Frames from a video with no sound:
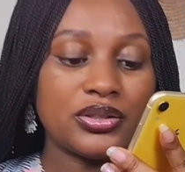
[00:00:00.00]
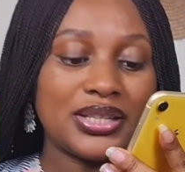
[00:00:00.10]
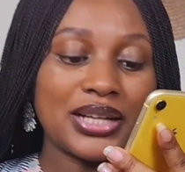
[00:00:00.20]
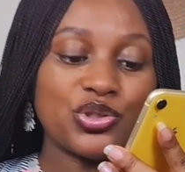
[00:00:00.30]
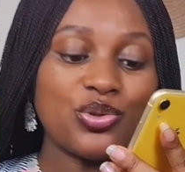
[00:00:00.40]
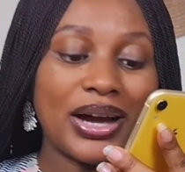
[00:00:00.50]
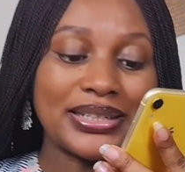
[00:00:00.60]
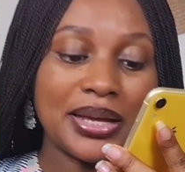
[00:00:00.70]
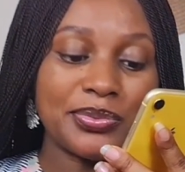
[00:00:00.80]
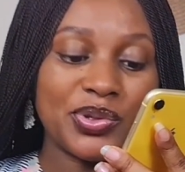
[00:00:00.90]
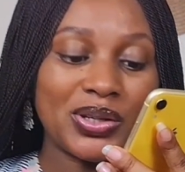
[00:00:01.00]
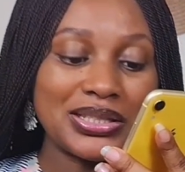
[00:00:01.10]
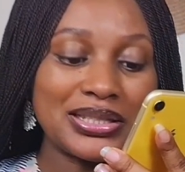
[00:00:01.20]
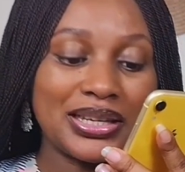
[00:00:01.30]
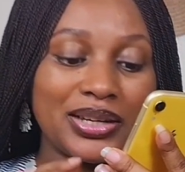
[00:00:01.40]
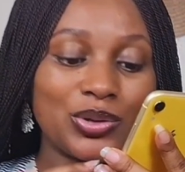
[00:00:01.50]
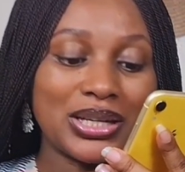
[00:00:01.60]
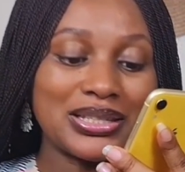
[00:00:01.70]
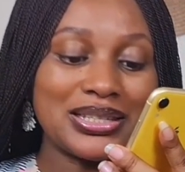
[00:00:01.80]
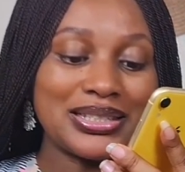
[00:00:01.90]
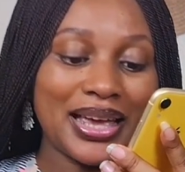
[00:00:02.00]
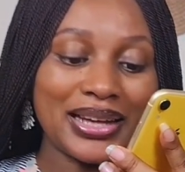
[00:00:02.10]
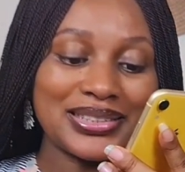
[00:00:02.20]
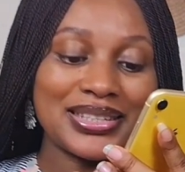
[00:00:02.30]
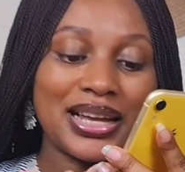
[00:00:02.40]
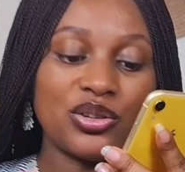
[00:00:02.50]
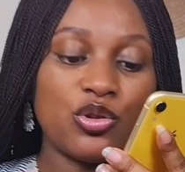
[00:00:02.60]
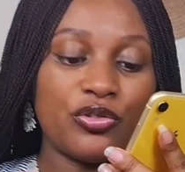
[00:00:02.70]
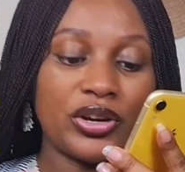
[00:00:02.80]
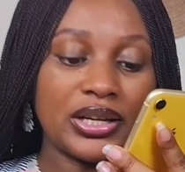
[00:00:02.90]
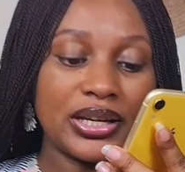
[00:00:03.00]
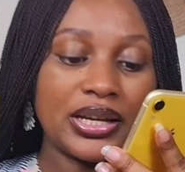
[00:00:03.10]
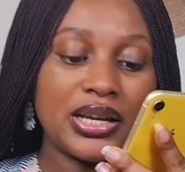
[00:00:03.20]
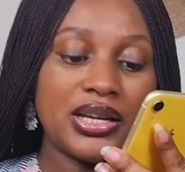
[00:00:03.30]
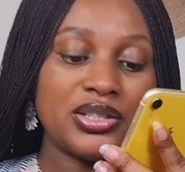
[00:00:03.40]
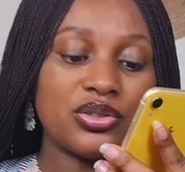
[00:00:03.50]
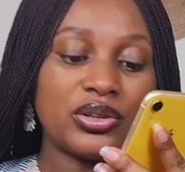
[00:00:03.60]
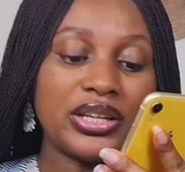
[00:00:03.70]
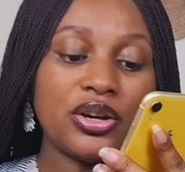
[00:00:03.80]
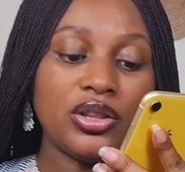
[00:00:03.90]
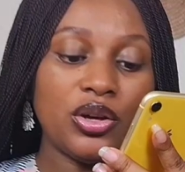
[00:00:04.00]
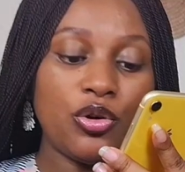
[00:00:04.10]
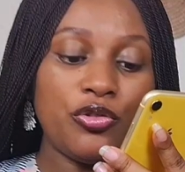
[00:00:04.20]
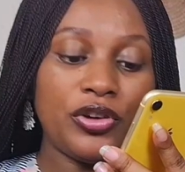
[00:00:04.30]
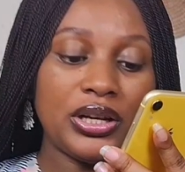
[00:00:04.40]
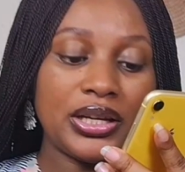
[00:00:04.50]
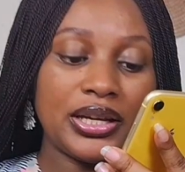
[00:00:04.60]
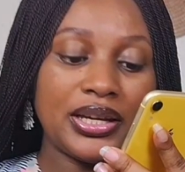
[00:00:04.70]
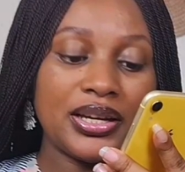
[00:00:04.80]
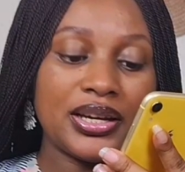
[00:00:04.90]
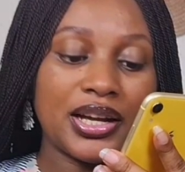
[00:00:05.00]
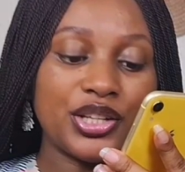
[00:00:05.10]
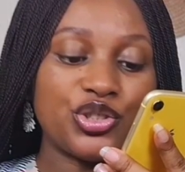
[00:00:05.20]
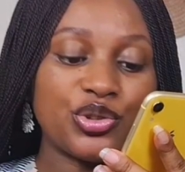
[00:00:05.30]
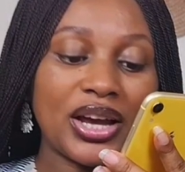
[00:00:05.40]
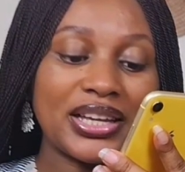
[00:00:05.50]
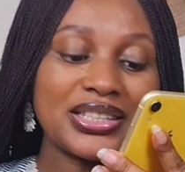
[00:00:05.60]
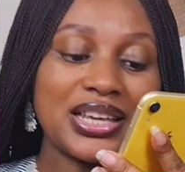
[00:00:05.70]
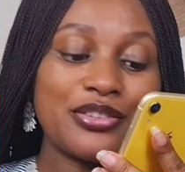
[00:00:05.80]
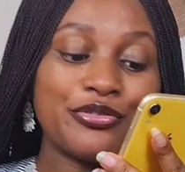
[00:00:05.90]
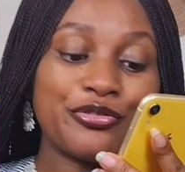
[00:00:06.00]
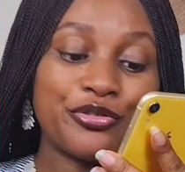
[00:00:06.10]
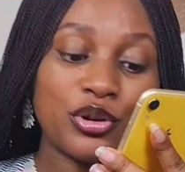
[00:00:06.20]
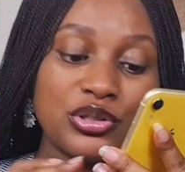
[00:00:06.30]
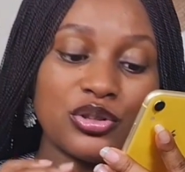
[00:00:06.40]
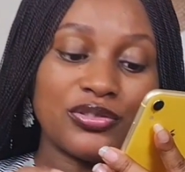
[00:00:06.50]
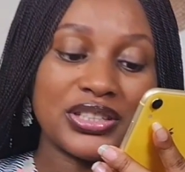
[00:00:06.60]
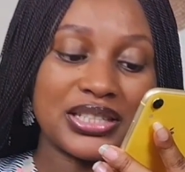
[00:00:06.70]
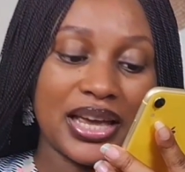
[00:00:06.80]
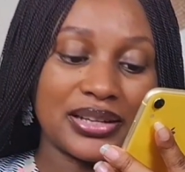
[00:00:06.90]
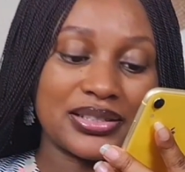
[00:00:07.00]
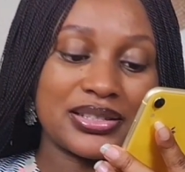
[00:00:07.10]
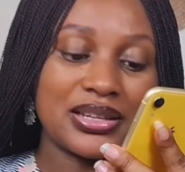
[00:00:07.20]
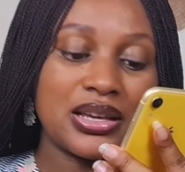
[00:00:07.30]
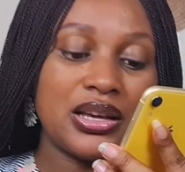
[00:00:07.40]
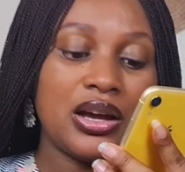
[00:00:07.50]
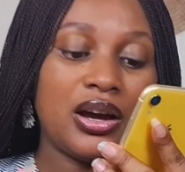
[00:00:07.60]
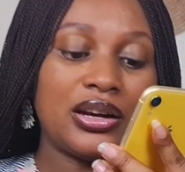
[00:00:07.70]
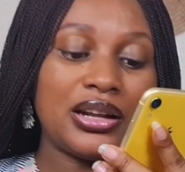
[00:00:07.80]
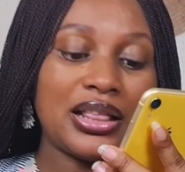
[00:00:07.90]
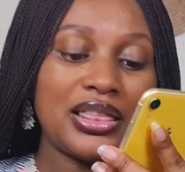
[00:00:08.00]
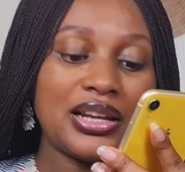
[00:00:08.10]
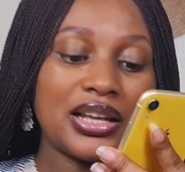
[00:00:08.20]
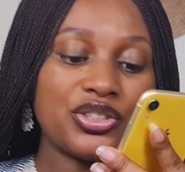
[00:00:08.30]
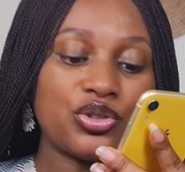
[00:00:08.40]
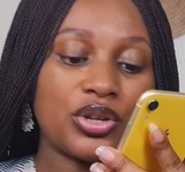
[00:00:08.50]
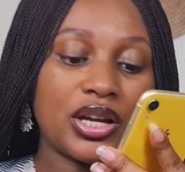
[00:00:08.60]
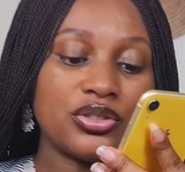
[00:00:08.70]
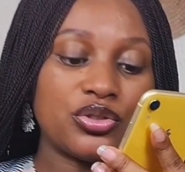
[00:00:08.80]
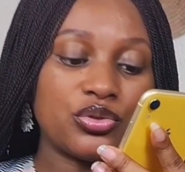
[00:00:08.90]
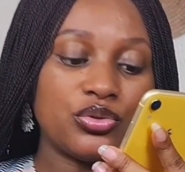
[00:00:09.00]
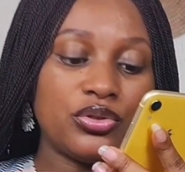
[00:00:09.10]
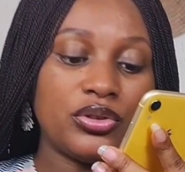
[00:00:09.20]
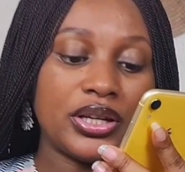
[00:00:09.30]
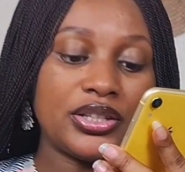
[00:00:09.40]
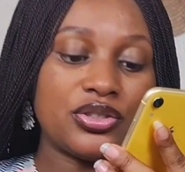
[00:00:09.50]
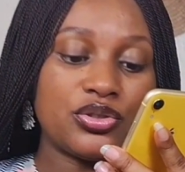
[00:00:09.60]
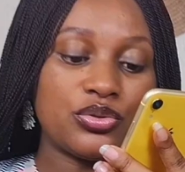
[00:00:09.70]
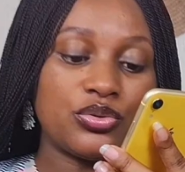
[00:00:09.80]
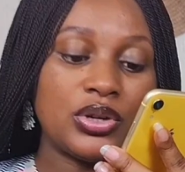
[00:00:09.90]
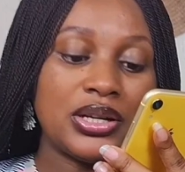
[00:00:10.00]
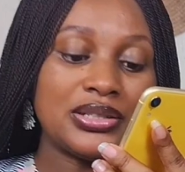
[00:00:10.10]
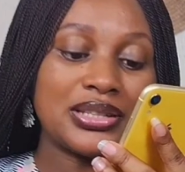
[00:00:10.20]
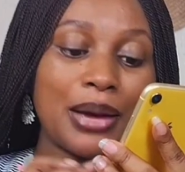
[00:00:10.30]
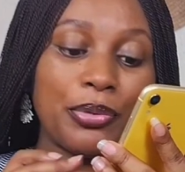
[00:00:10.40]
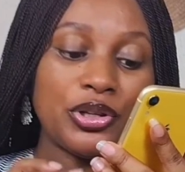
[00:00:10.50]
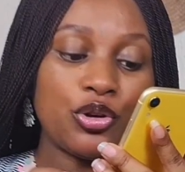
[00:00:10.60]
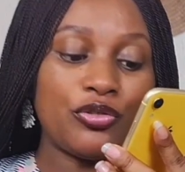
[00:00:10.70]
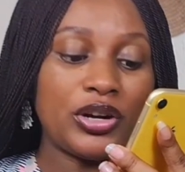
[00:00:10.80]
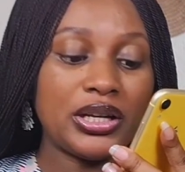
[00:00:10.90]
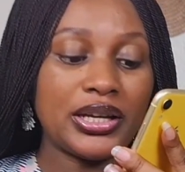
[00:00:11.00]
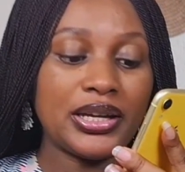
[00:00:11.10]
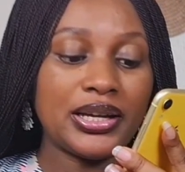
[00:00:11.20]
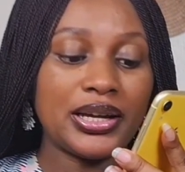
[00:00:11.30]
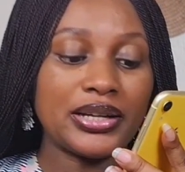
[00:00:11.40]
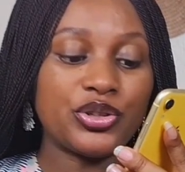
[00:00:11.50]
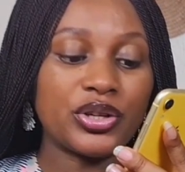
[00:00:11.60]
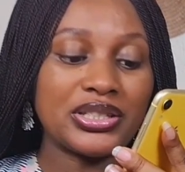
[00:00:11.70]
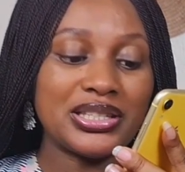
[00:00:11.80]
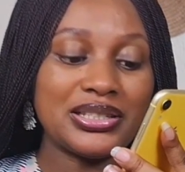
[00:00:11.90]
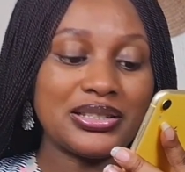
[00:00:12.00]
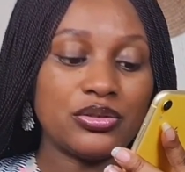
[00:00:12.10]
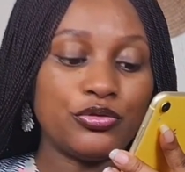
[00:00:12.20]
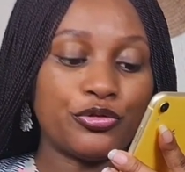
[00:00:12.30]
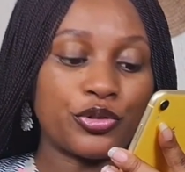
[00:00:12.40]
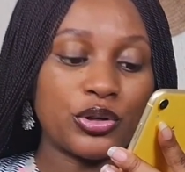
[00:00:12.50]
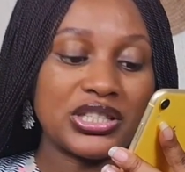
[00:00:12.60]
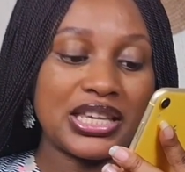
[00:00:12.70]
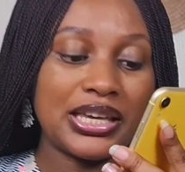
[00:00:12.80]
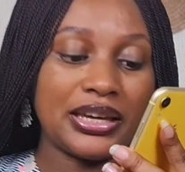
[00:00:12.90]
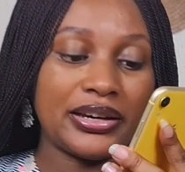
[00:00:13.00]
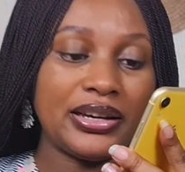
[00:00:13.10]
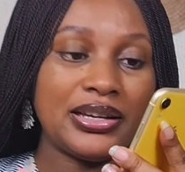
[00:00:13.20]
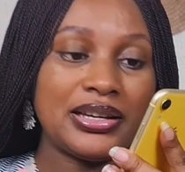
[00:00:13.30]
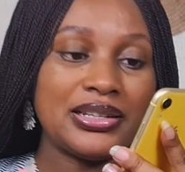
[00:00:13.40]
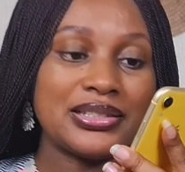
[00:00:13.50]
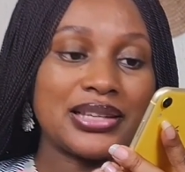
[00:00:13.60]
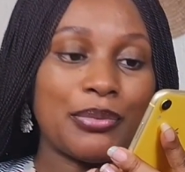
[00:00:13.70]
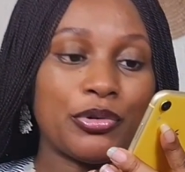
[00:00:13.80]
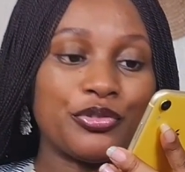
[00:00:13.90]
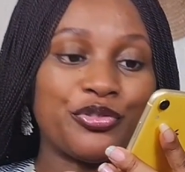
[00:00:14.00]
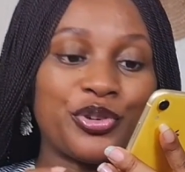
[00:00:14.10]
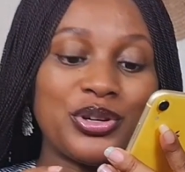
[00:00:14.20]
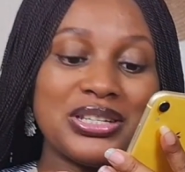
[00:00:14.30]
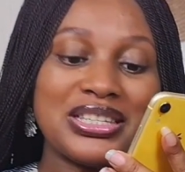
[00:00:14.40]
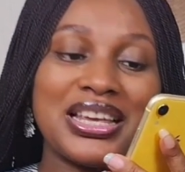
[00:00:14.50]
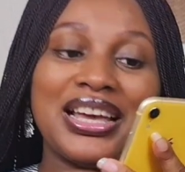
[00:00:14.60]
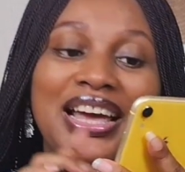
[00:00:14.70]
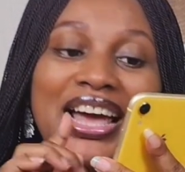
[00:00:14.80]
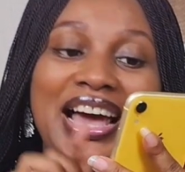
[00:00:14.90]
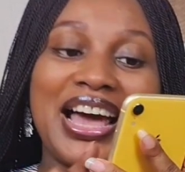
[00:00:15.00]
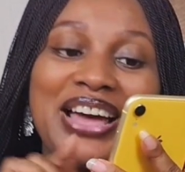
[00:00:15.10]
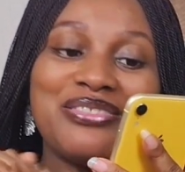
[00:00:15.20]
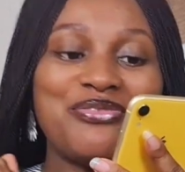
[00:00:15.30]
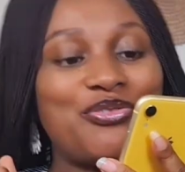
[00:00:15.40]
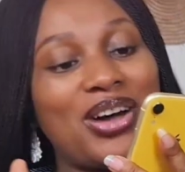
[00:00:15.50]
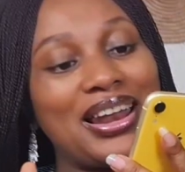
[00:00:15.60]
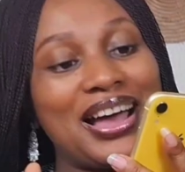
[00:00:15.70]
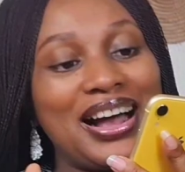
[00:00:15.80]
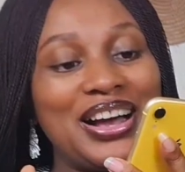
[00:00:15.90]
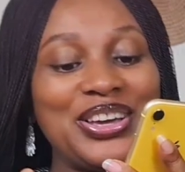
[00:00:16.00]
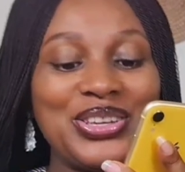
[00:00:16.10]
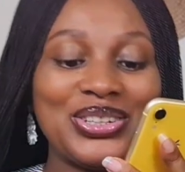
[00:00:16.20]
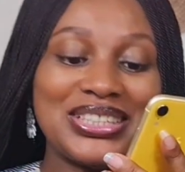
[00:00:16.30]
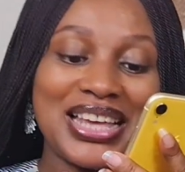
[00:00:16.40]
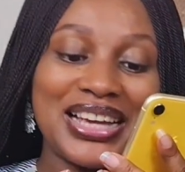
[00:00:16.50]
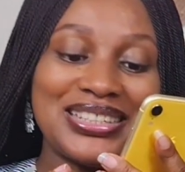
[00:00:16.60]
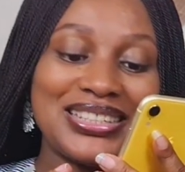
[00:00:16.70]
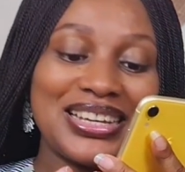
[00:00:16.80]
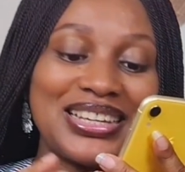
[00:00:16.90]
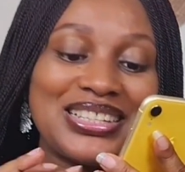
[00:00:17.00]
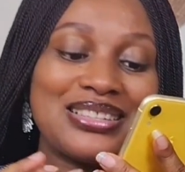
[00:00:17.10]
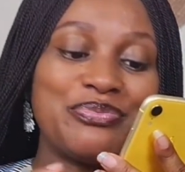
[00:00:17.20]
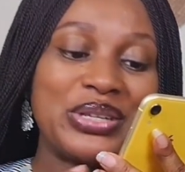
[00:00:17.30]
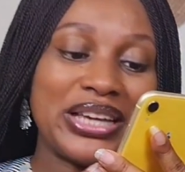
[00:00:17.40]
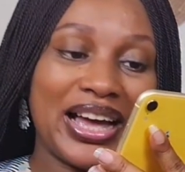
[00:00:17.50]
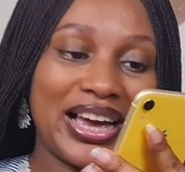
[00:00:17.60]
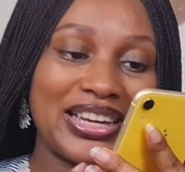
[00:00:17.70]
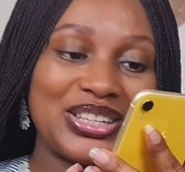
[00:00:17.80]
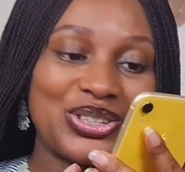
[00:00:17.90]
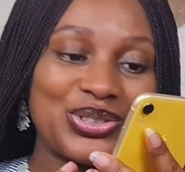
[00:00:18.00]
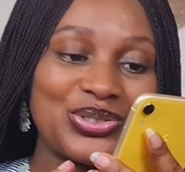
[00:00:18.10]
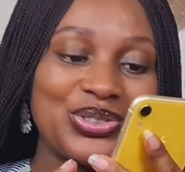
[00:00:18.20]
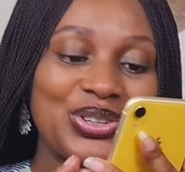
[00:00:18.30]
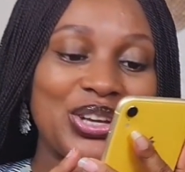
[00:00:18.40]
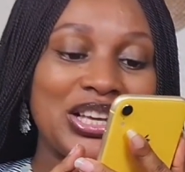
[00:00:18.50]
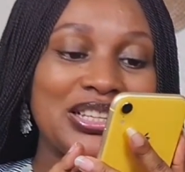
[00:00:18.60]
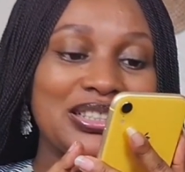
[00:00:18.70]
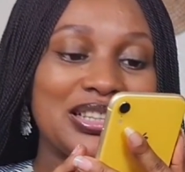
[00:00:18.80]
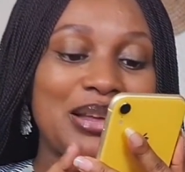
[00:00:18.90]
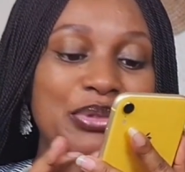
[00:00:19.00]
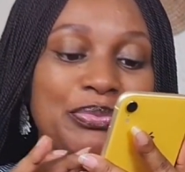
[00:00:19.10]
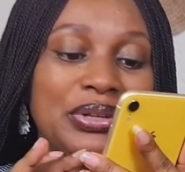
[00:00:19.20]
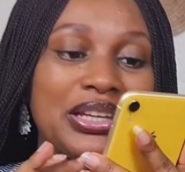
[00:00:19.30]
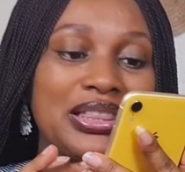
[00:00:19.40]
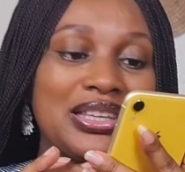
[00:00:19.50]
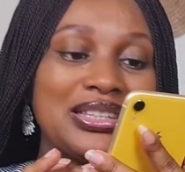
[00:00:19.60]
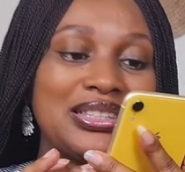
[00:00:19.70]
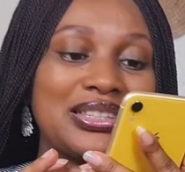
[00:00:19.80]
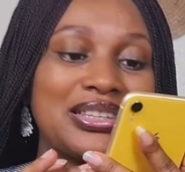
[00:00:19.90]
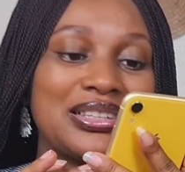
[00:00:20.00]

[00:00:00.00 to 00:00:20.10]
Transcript: There are two items you can see here. You can see text and overlay. So click on the overlay and drag it in front of the text. Another thing that you can do is to tap on the overlay and you can see front here. Tap on front and voila, your text is behind you. So let me play this.